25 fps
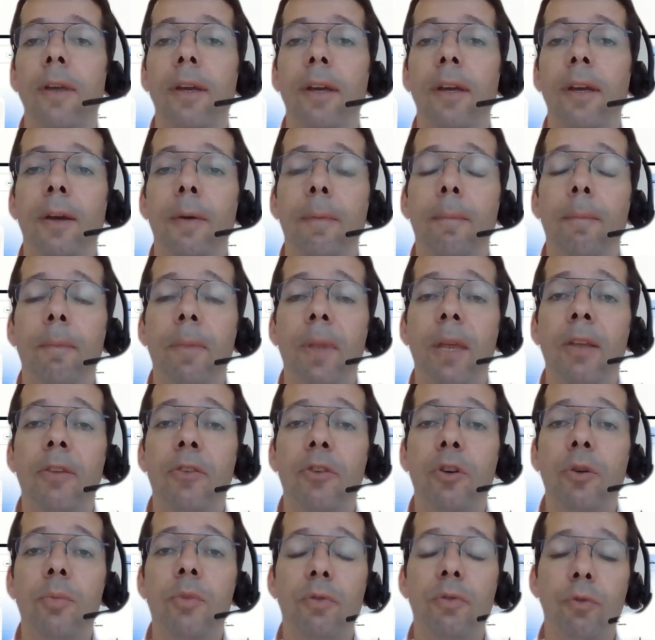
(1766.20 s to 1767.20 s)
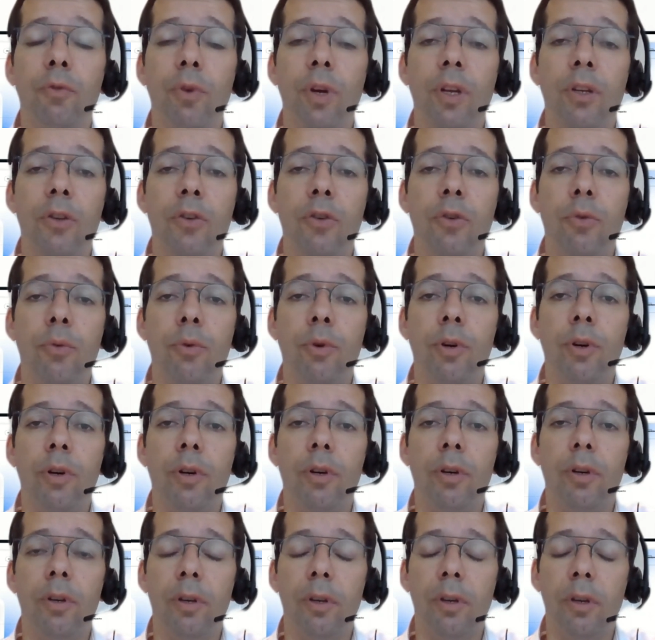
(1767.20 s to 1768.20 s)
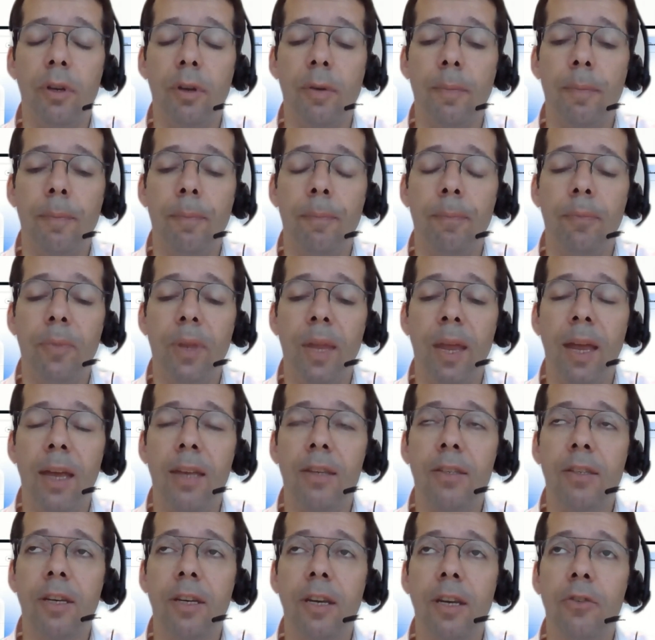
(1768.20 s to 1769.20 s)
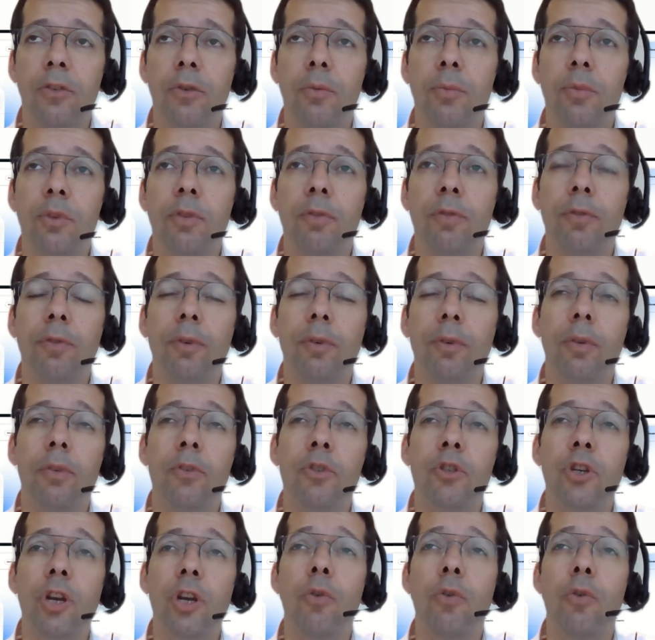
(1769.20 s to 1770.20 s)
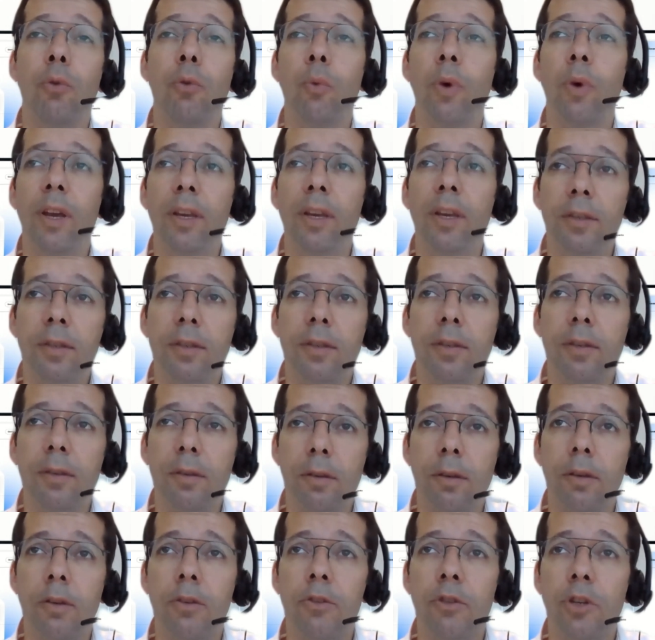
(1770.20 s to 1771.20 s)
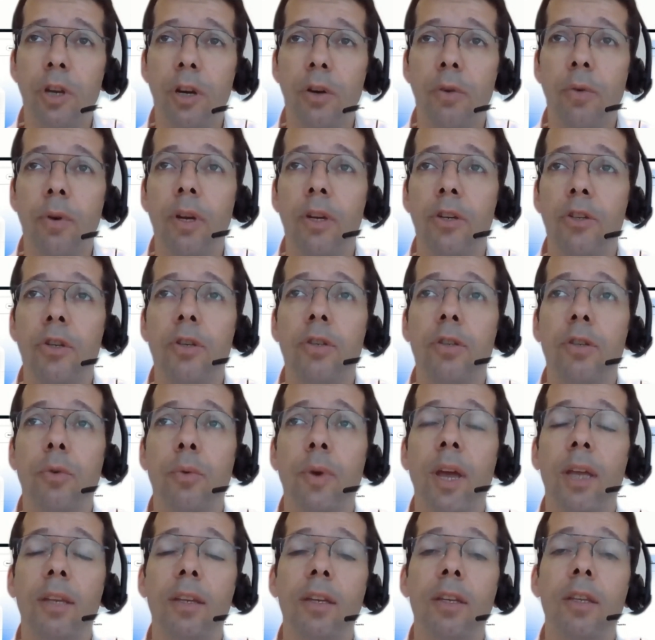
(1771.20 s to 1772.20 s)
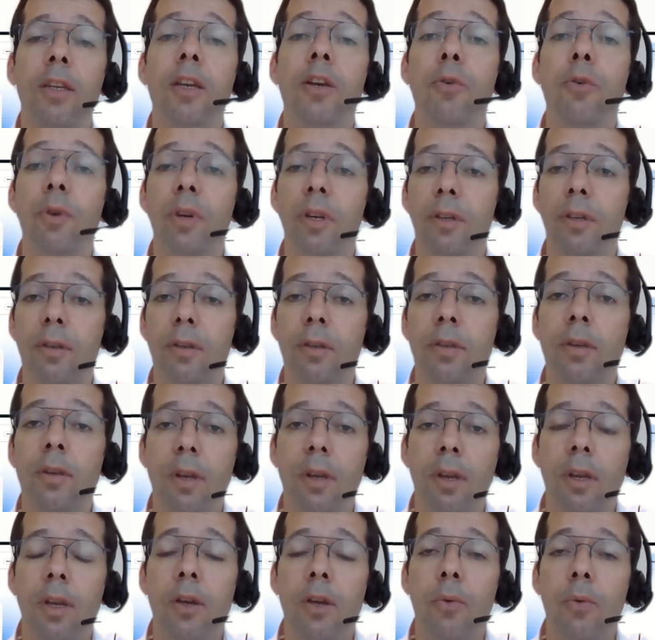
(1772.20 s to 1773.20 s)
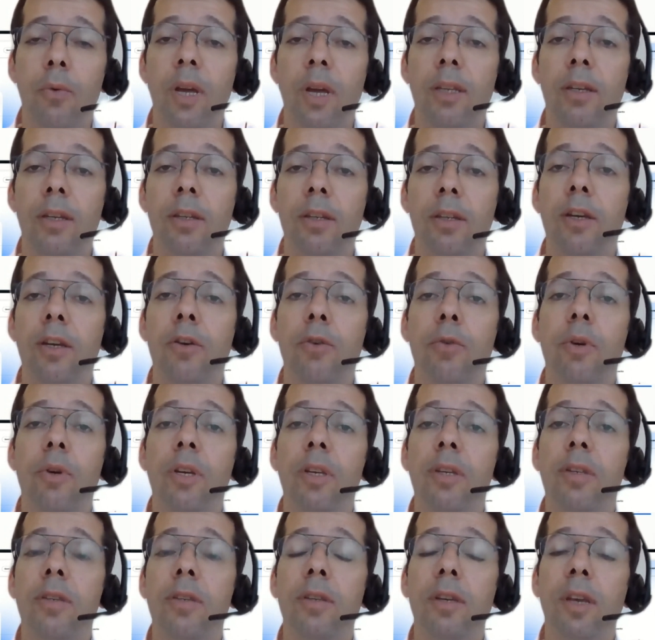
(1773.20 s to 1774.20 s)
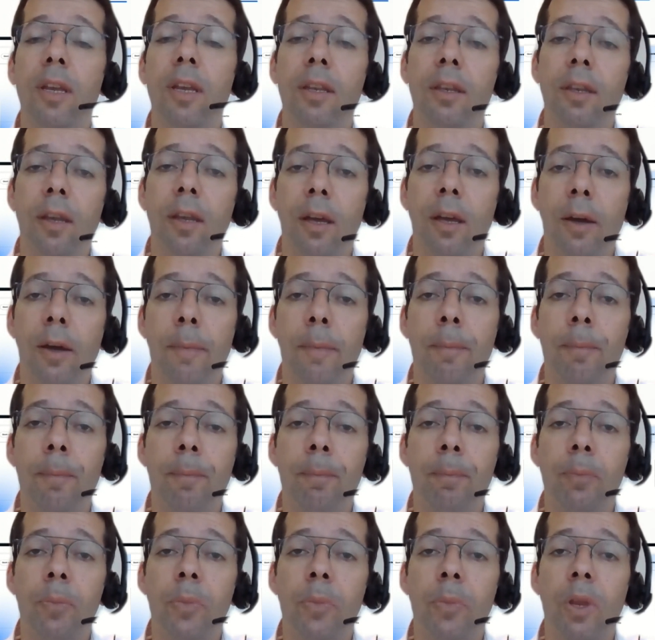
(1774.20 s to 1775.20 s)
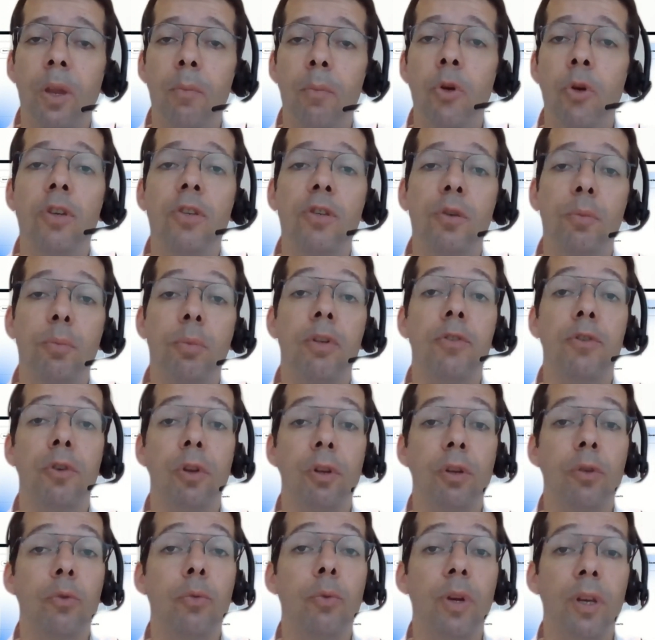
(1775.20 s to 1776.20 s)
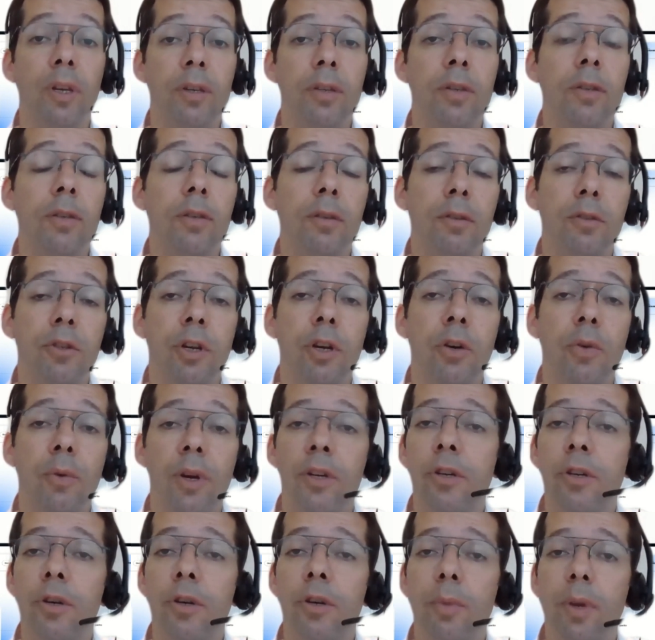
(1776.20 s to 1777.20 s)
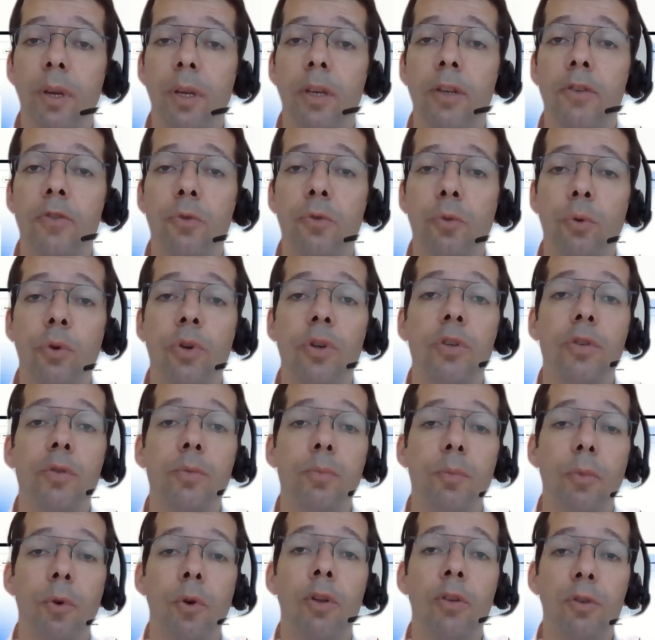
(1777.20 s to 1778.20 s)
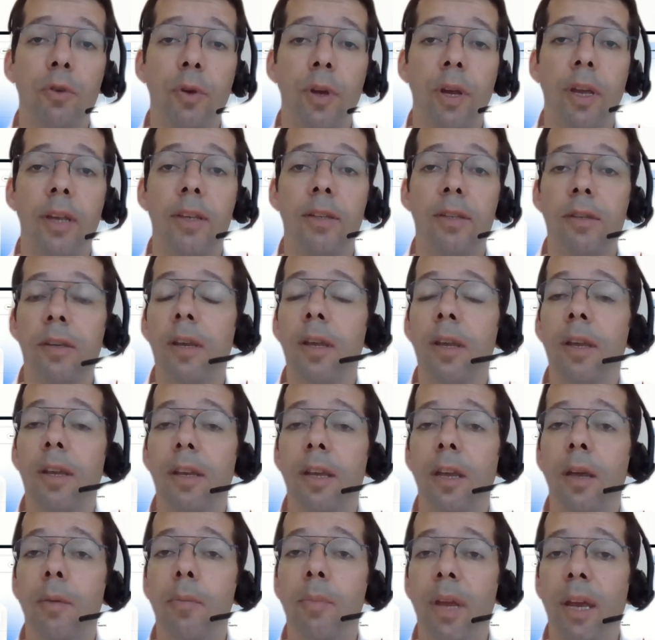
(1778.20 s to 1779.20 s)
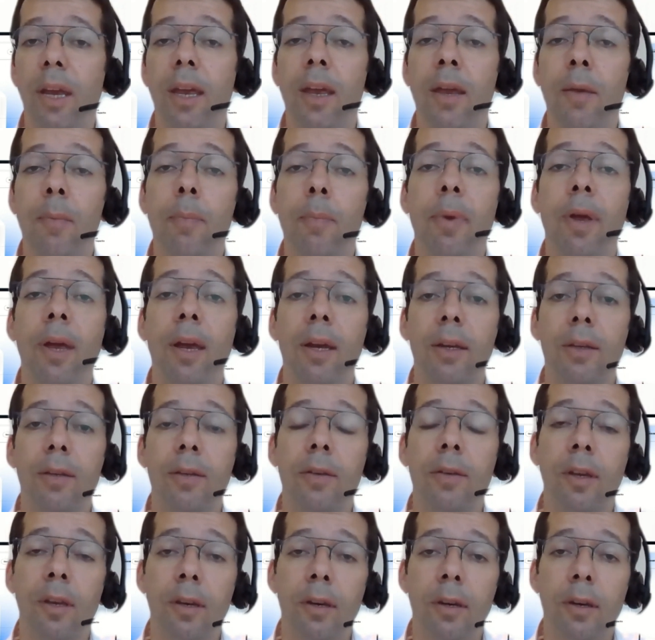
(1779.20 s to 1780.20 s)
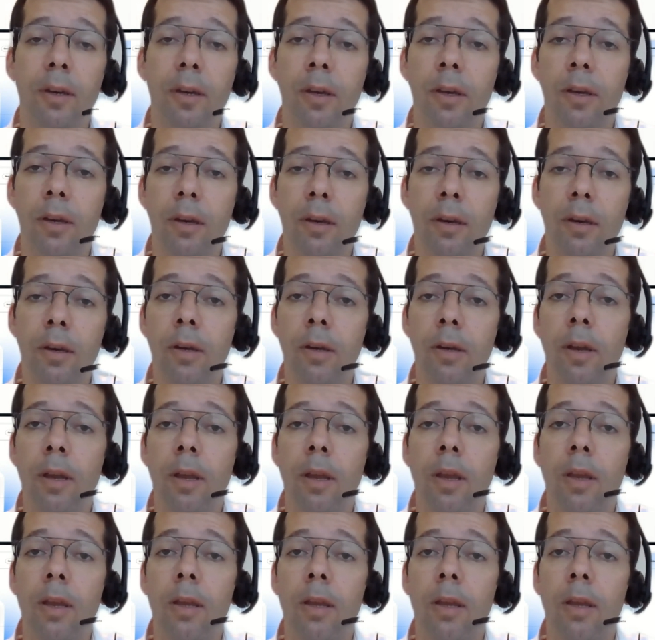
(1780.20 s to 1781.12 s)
In terms of what you were asking, in terms of general waste generation, so we had a decrease in the in municipal solid waste generation, because tourism also has a big impact in